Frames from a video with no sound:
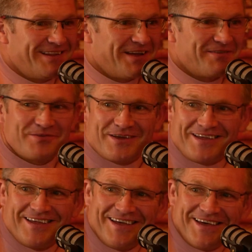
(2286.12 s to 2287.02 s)
know what I mean?
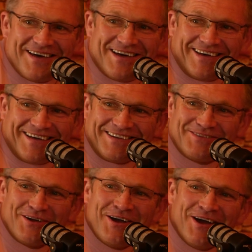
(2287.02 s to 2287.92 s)

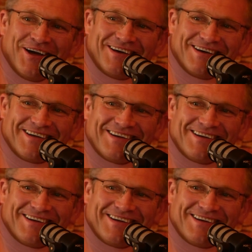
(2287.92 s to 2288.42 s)
It's